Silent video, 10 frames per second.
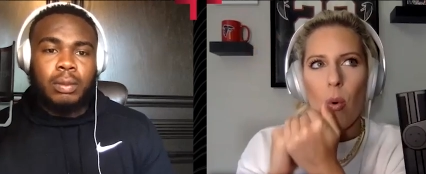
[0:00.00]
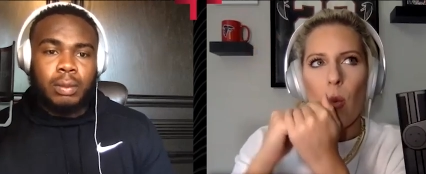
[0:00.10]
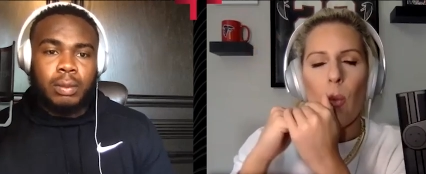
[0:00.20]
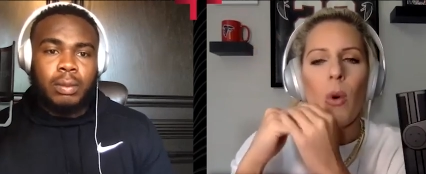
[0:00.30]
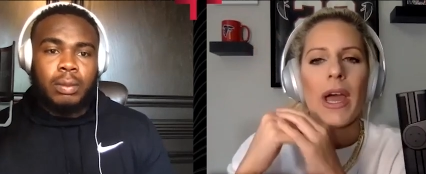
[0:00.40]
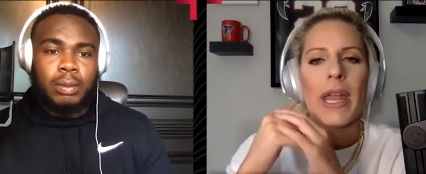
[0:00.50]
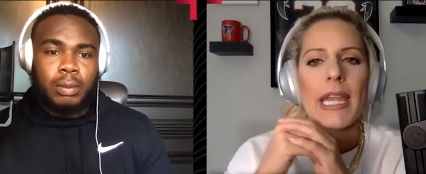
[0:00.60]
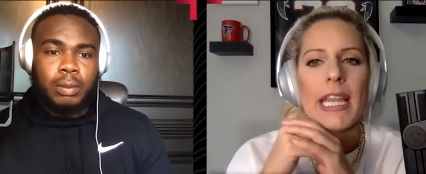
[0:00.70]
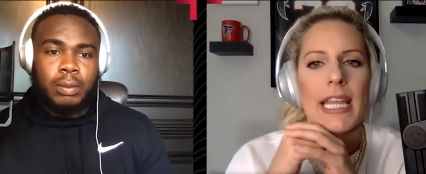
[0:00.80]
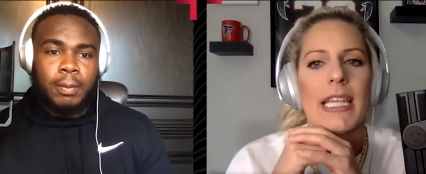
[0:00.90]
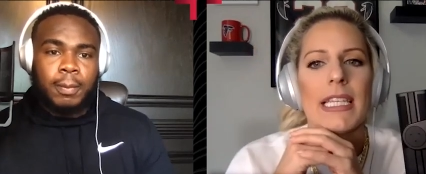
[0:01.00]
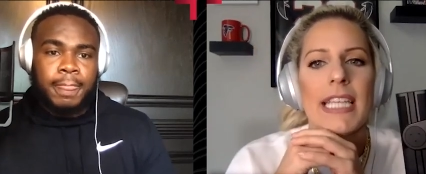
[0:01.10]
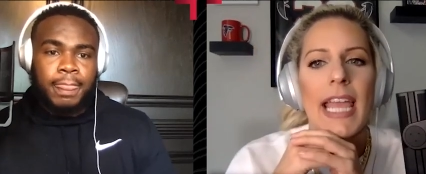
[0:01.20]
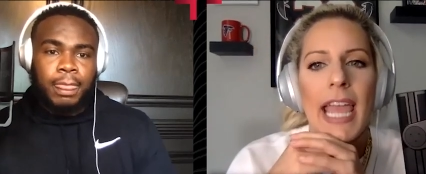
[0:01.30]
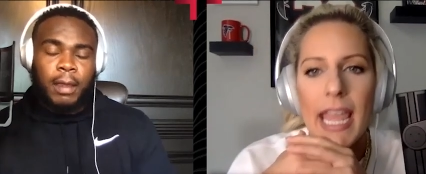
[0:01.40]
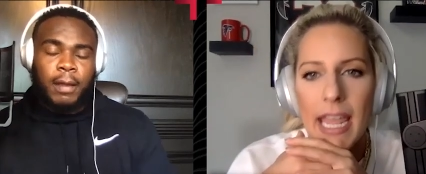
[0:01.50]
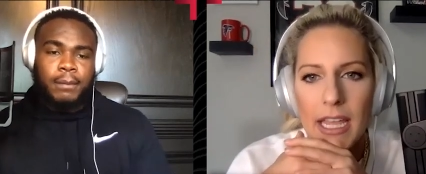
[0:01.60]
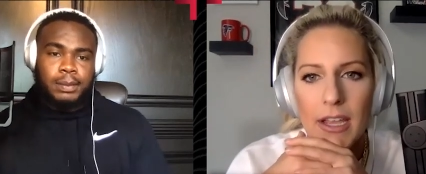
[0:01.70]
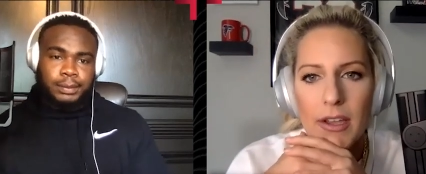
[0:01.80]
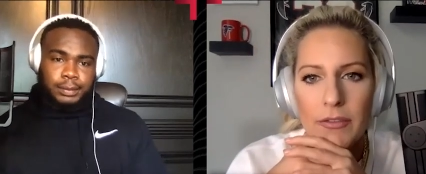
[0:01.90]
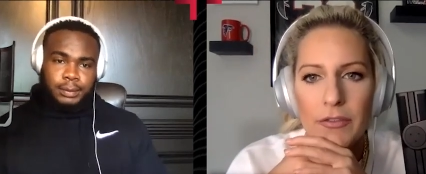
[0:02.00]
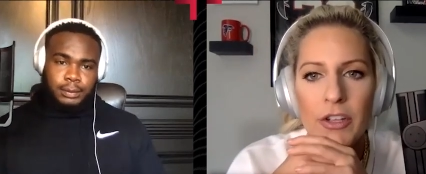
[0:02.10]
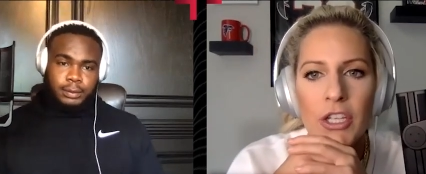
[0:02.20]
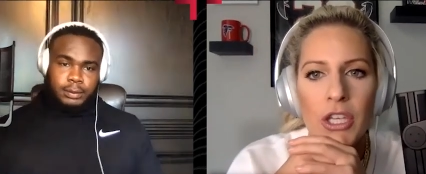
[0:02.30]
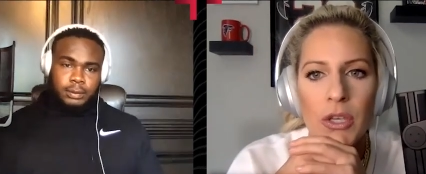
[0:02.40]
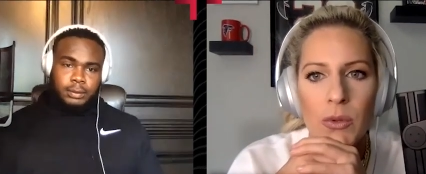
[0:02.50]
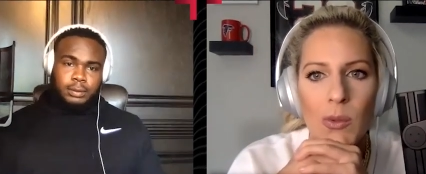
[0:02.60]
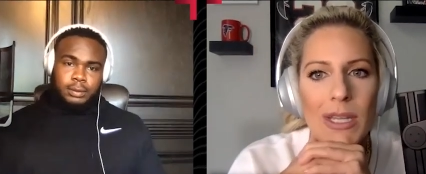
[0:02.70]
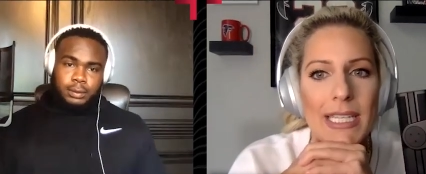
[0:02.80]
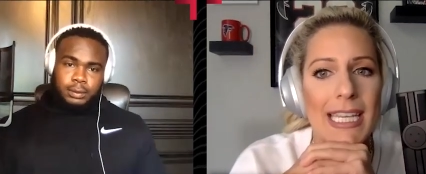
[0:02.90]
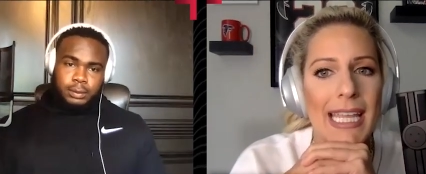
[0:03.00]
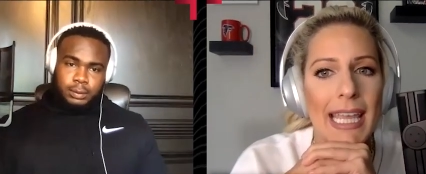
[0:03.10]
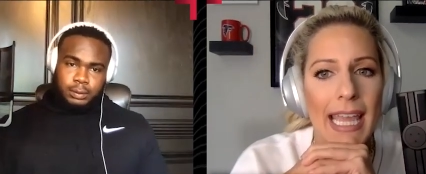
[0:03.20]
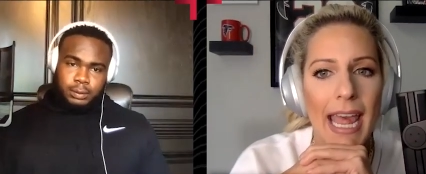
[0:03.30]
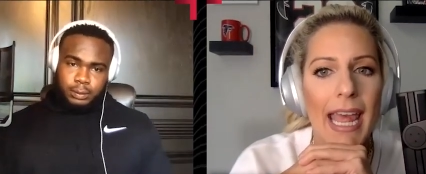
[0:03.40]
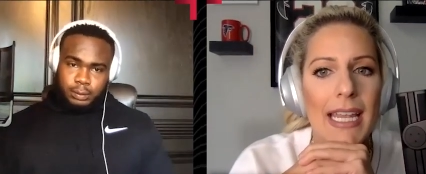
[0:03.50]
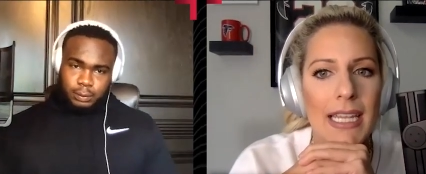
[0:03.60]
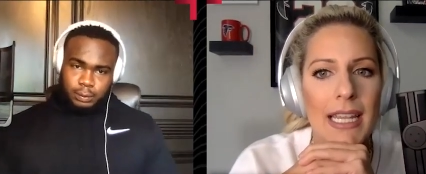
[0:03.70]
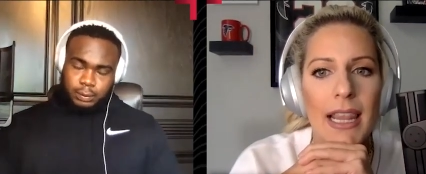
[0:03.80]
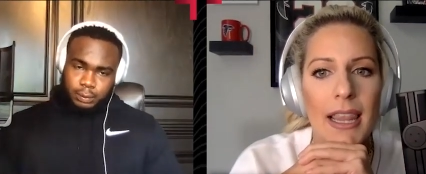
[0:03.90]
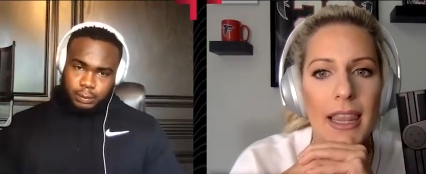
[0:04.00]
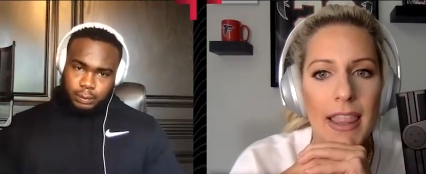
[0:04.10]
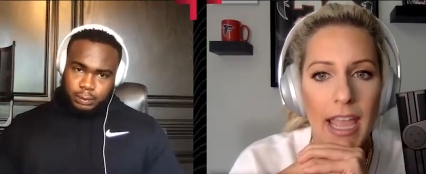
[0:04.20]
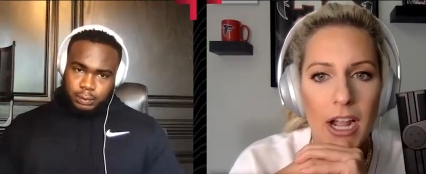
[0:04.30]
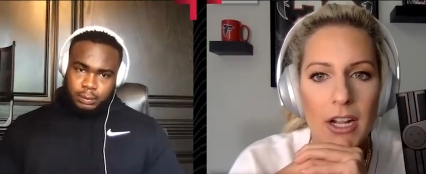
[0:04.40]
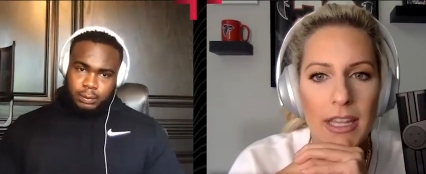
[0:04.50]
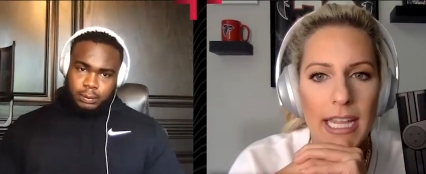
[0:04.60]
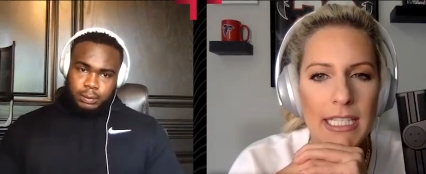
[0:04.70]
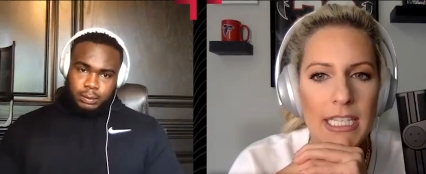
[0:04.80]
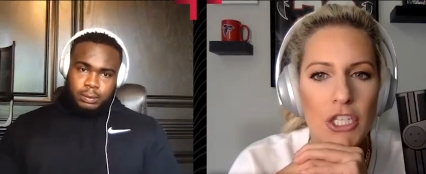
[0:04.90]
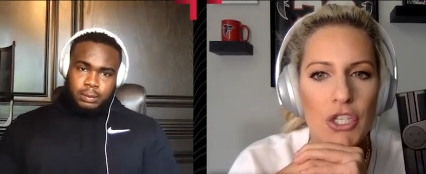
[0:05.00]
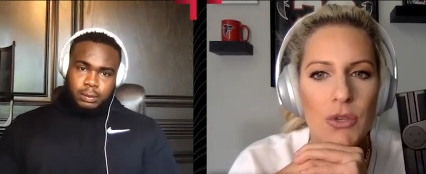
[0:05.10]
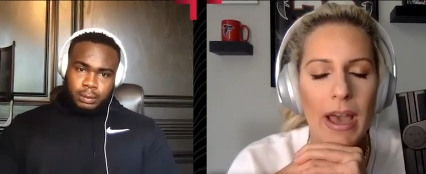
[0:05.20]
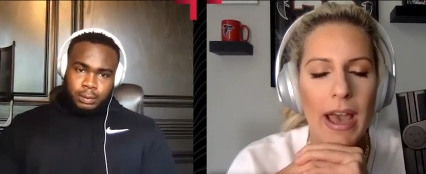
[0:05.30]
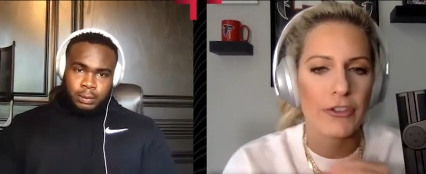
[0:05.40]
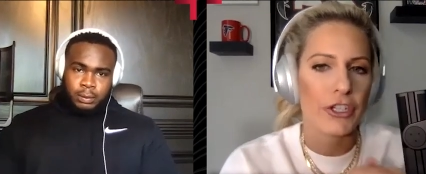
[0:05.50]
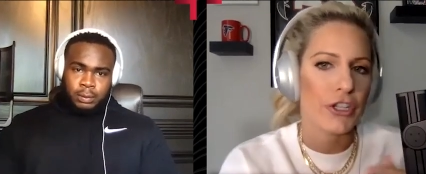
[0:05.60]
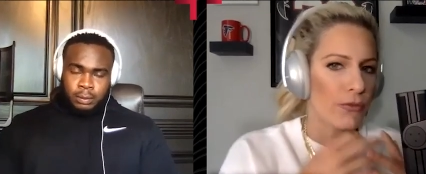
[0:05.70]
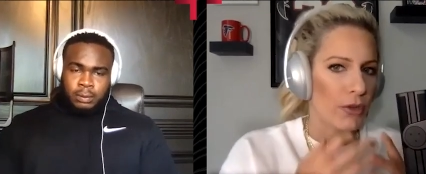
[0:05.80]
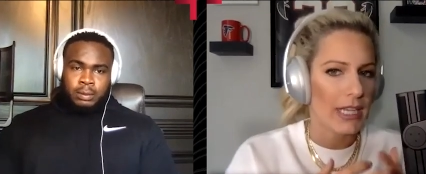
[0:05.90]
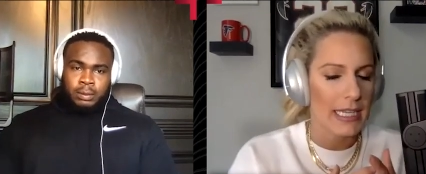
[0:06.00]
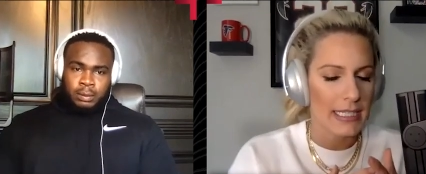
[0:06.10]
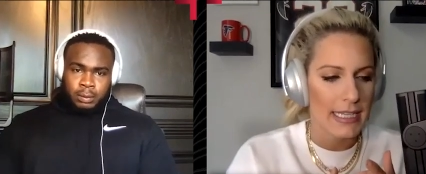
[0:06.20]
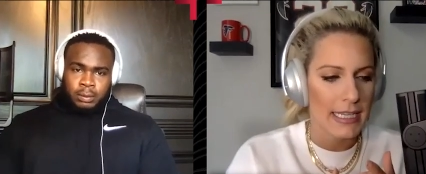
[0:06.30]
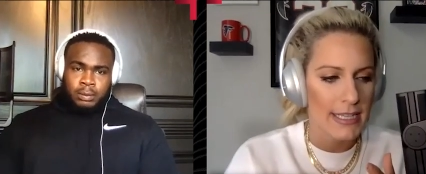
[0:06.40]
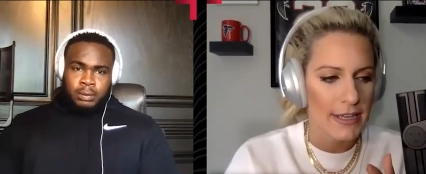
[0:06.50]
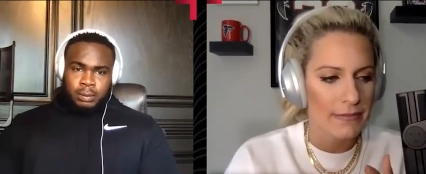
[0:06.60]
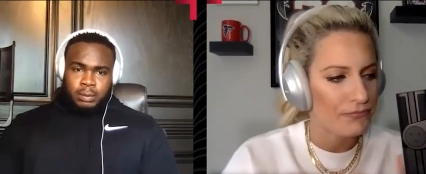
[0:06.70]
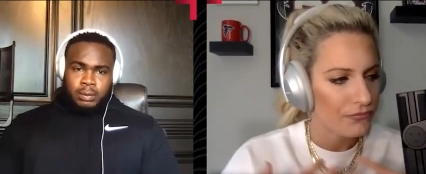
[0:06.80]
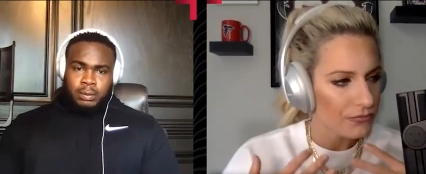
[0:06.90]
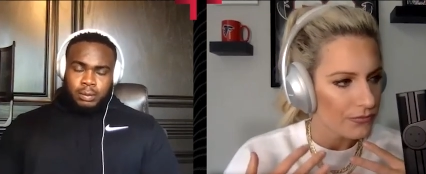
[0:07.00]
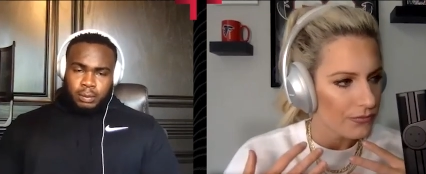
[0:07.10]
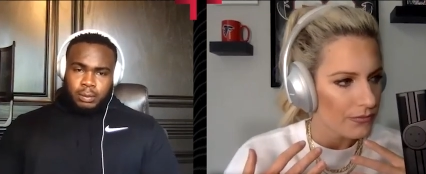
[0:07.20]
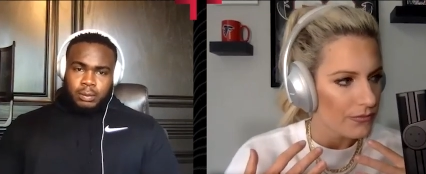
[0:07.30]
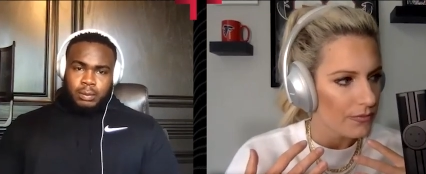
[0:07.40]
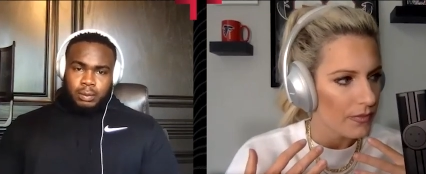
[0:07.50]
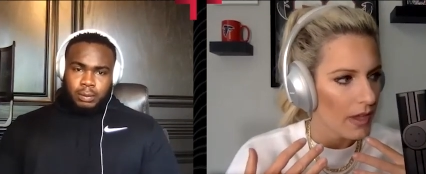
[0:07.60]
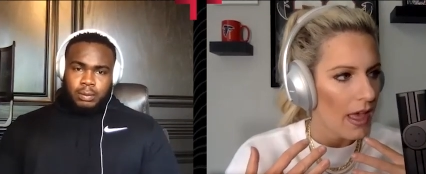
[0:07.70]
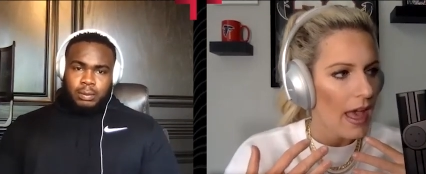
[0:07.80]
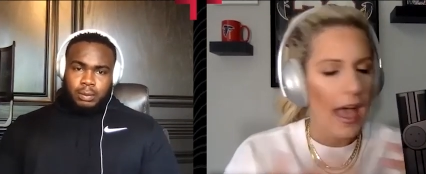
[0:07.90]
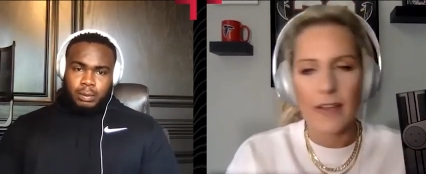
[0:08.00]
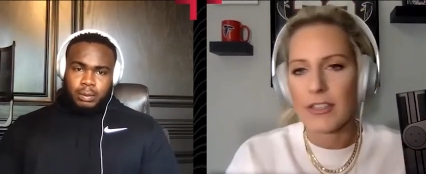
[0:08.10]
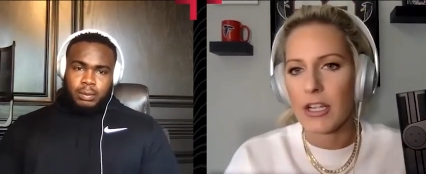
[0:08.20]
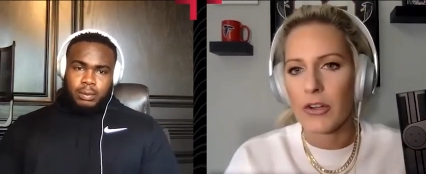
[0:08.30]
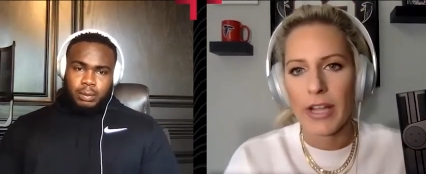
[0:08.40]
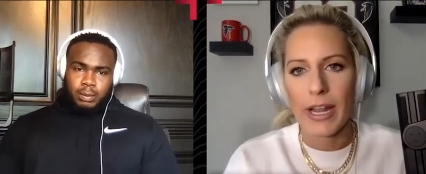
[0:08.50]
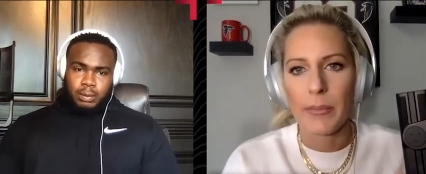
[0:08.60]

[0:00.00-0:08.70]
Speaker 1: What did it take for you to get there? Like, did you, after your rookie season, have to create a